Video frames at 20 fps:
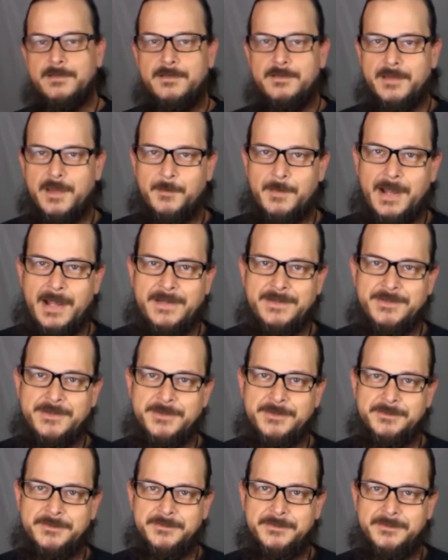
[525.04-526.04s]
Now, mind
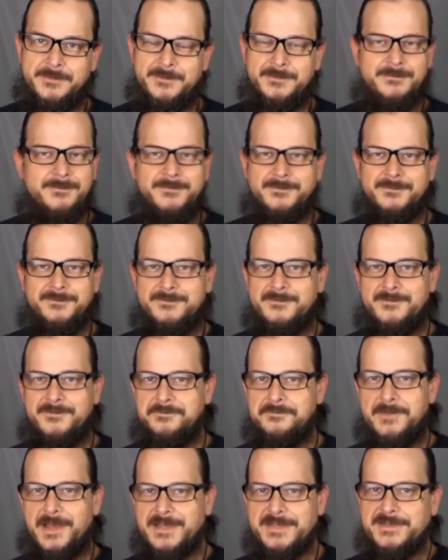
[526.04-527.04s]
you,
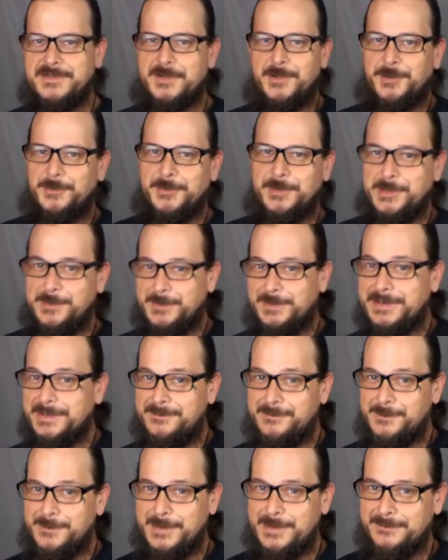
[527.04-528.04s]
I still don't really
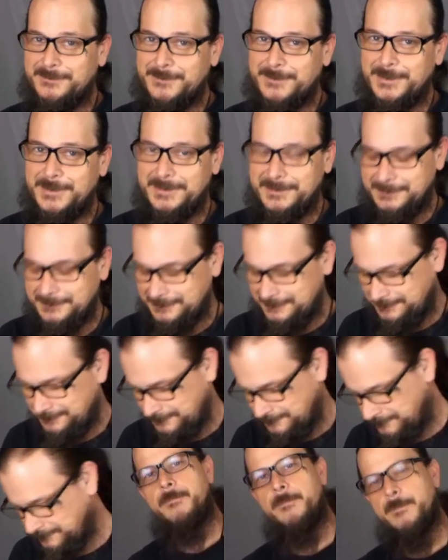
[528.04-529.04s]
believe in Bigfoot.
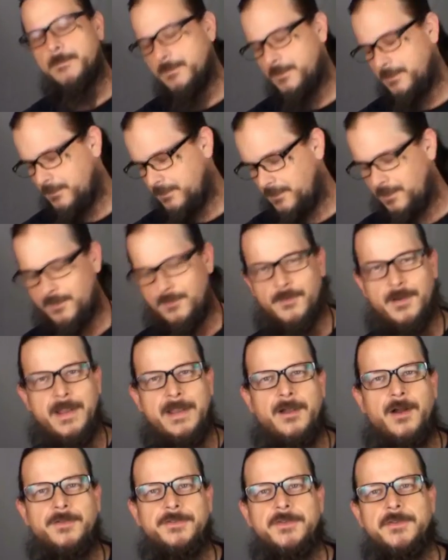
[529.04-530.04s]

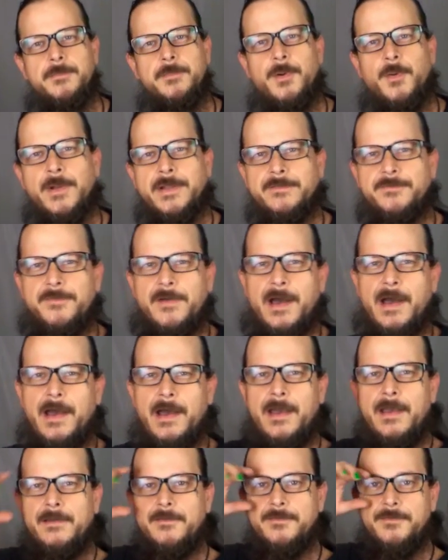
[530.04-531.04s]
Alright, on to the
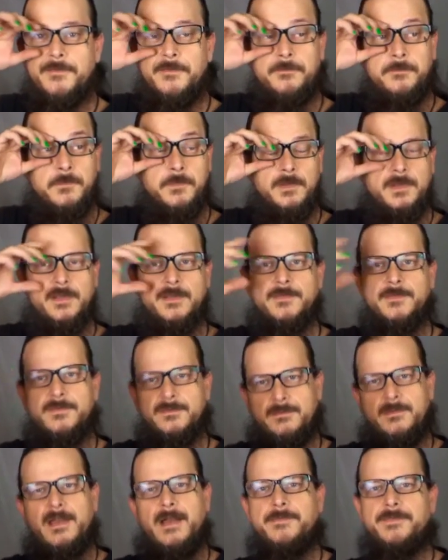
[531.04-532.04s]
0.5. Because
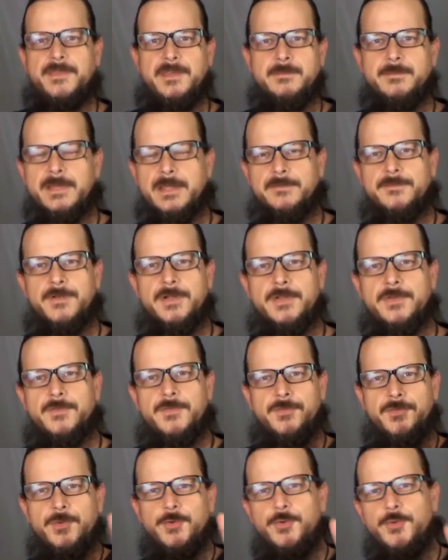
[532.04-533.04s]
I've seen Bigfoot
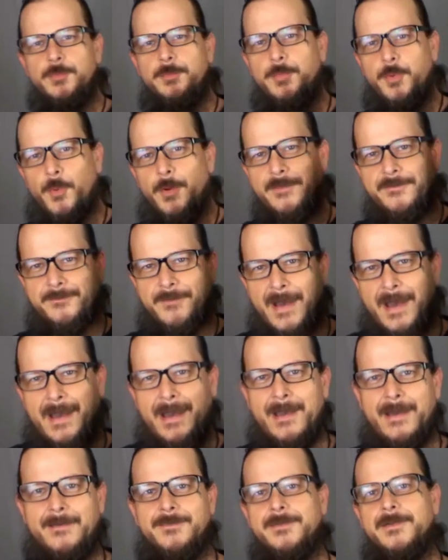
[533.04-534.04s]

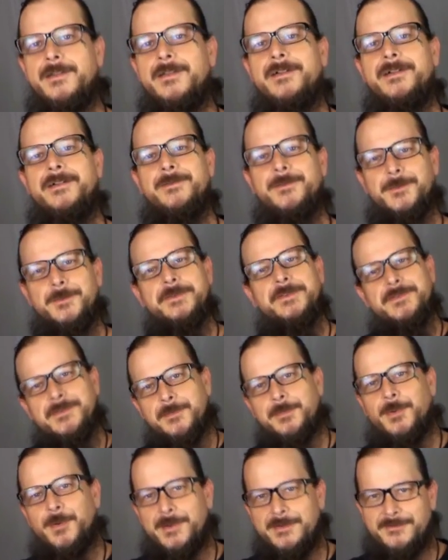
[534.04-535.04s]
2.5, which is
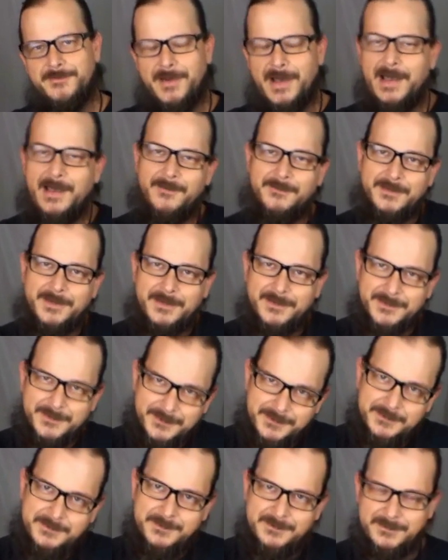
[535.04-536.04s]
a 0.5
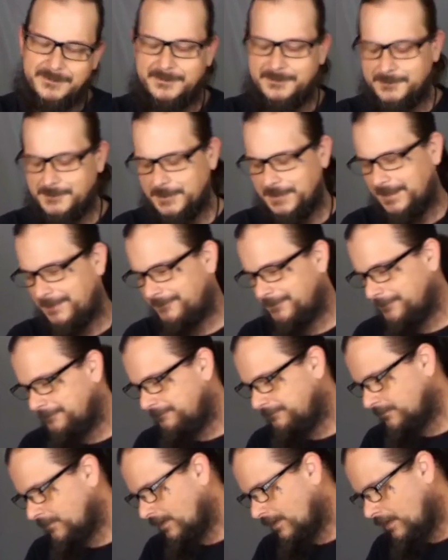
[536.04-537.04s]
because whatever.
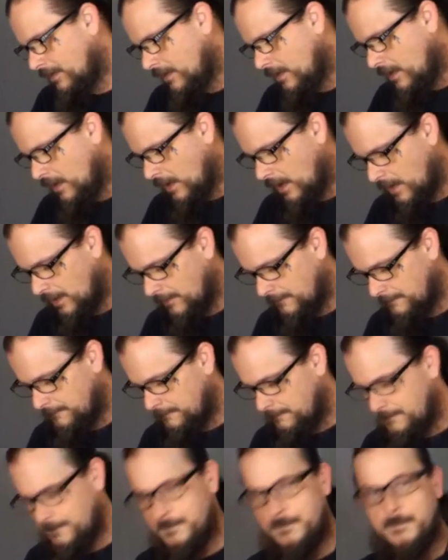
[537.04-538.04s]
If